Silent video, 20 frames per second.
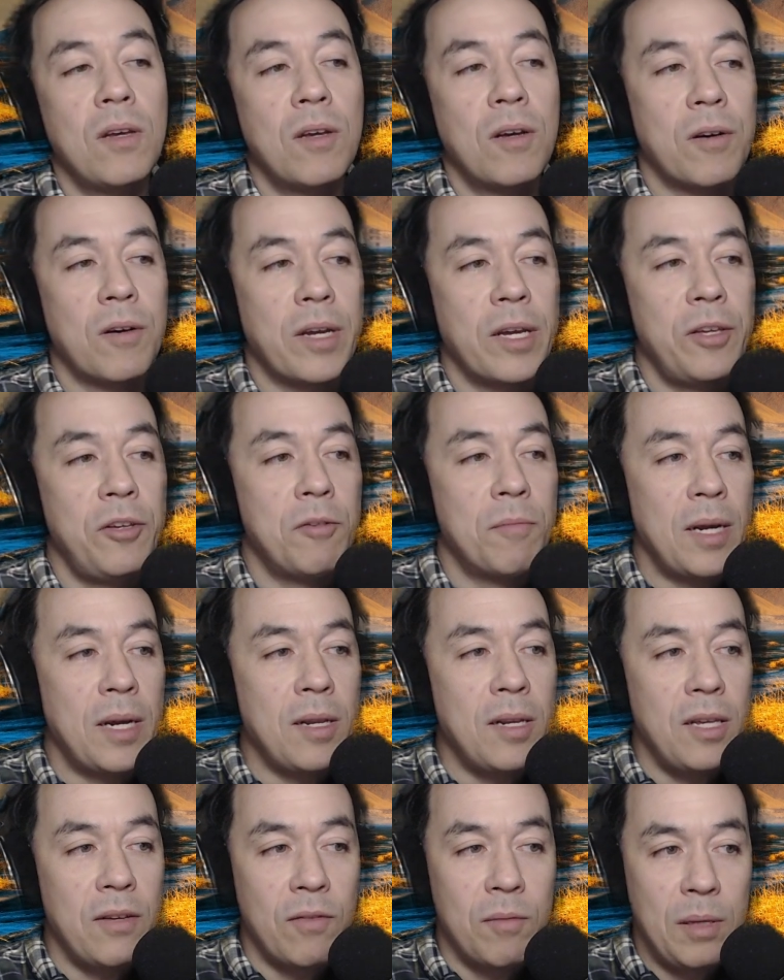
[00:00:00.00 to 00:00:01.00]
Okay, you
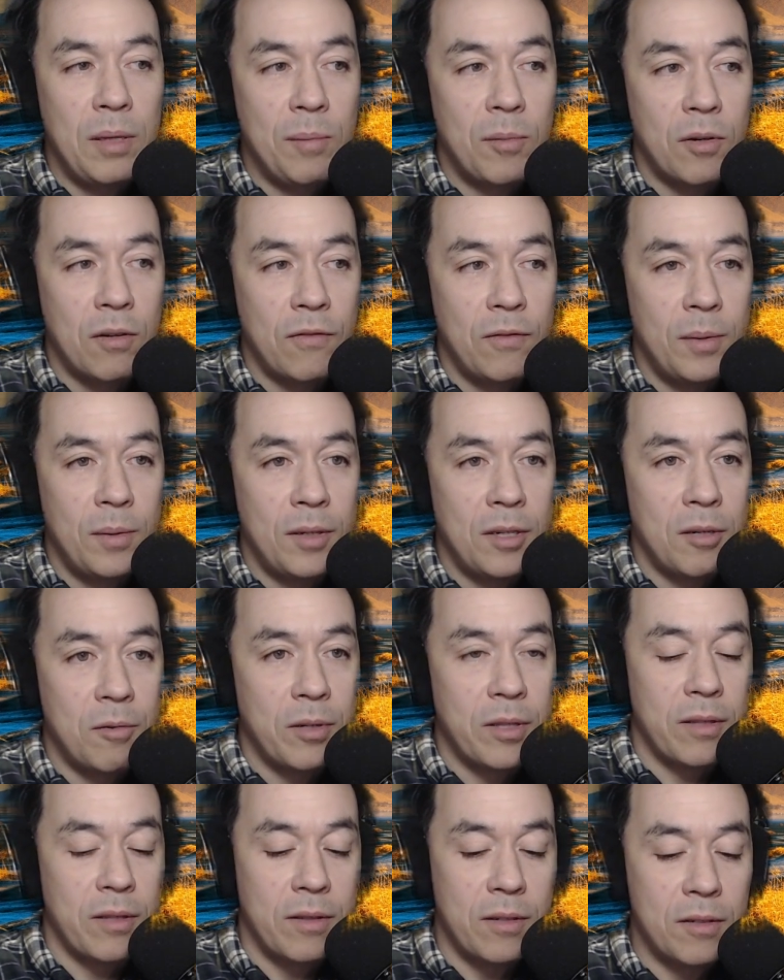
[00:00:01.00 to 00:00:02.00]
might even be more familiar
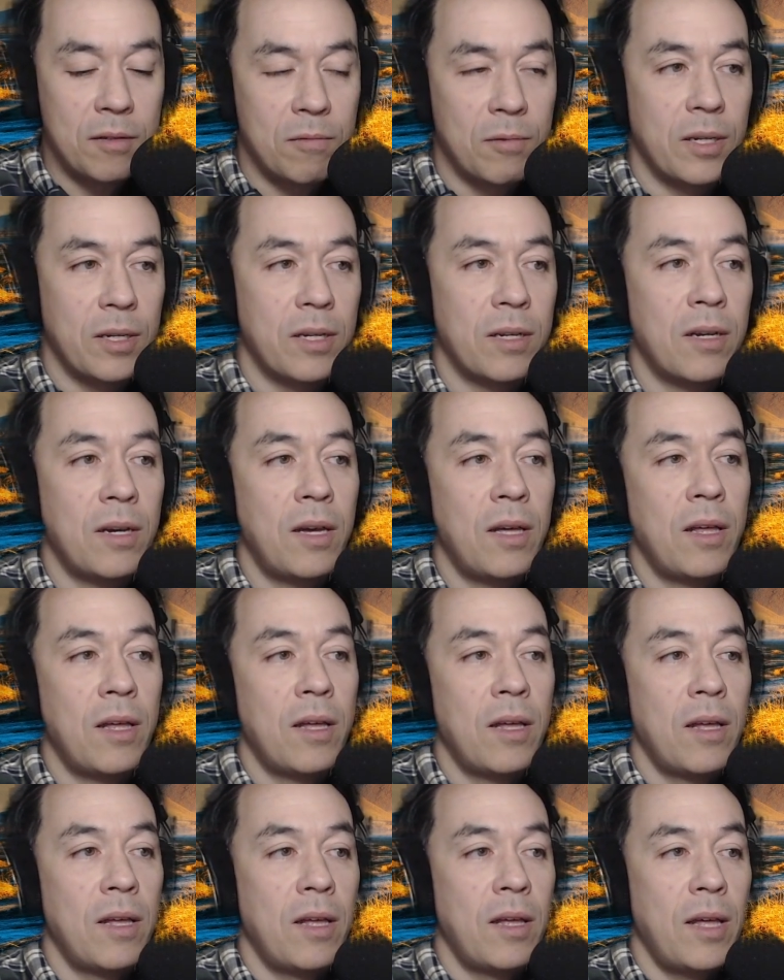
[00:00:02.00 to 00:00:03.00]
with it this way.
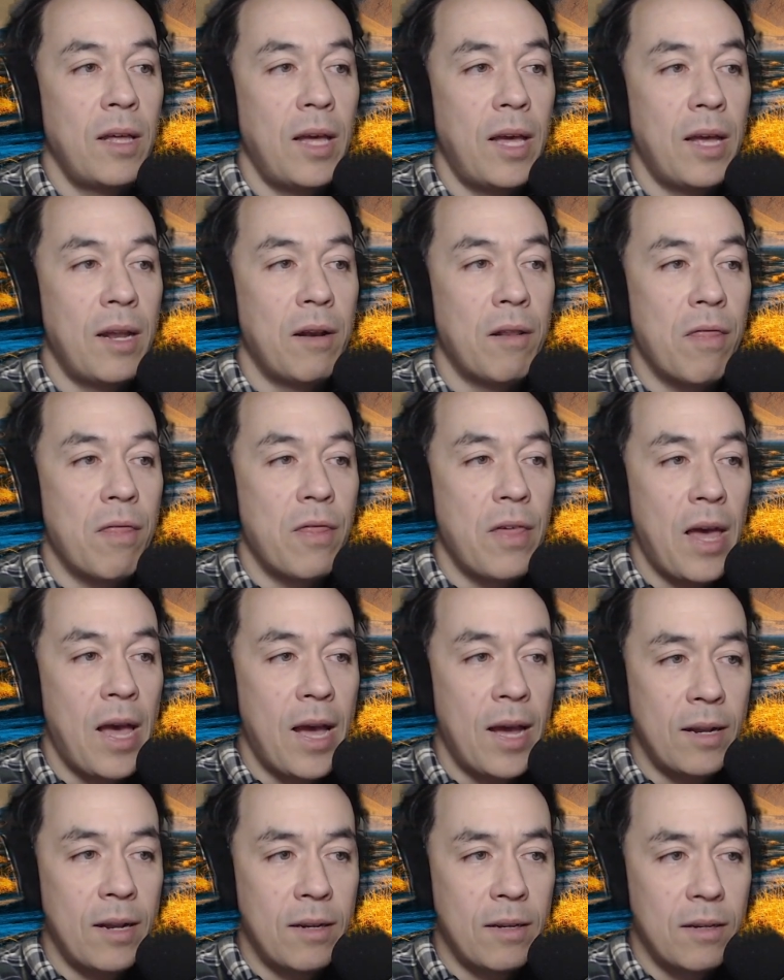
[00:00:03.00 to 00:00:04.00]
And
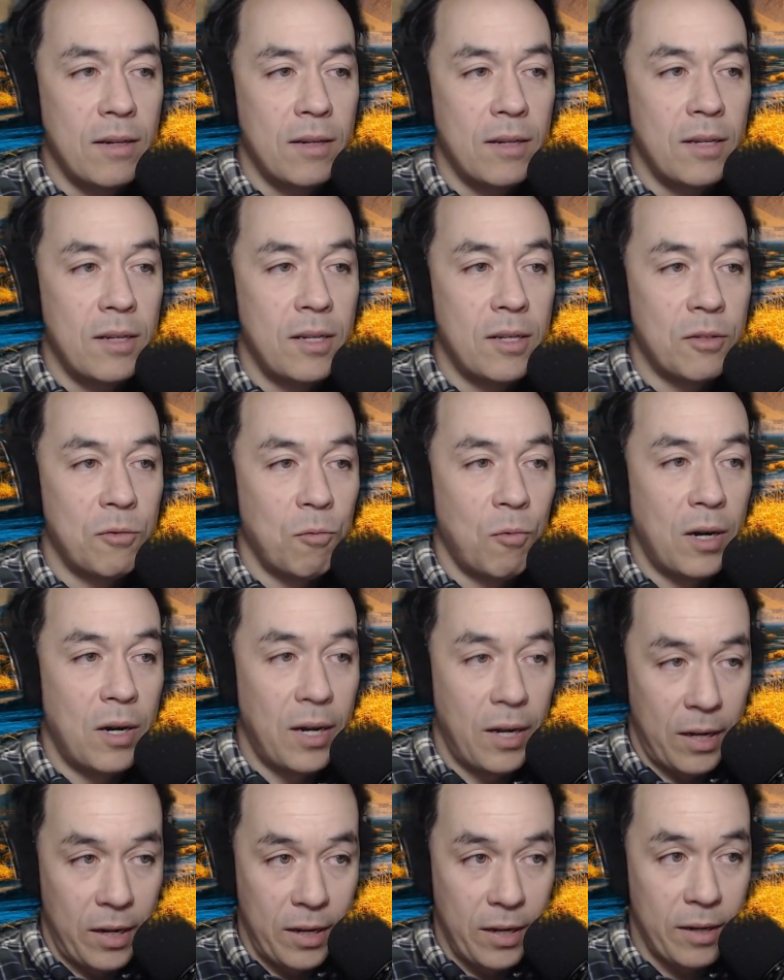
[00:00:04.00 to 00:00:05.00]
that is
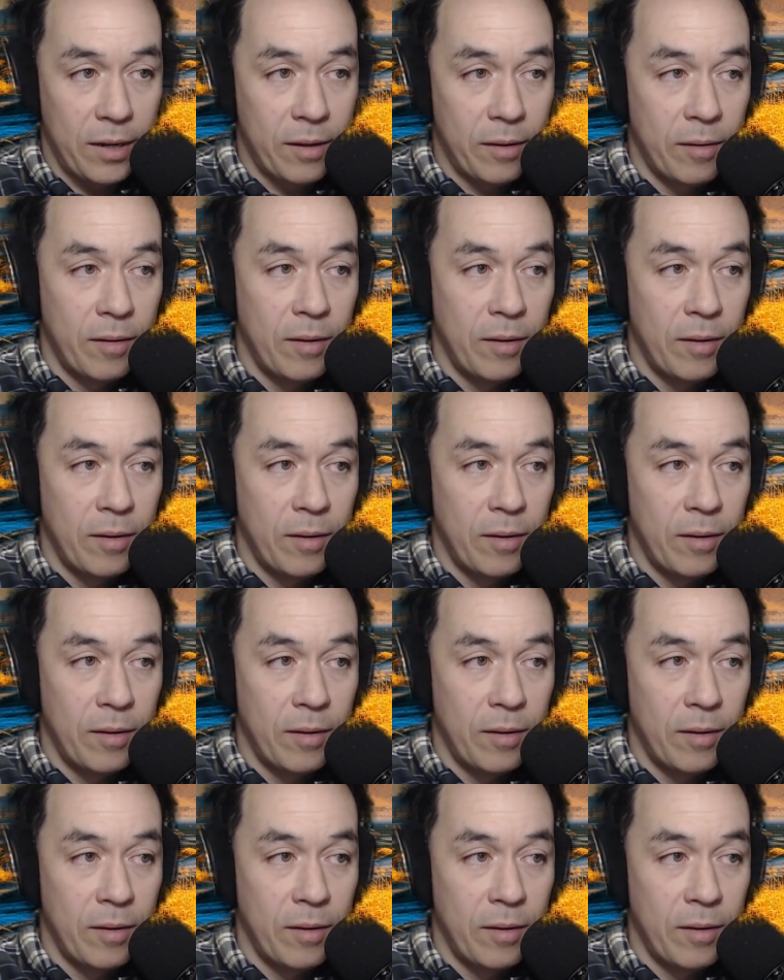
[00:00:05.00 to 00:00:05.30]
why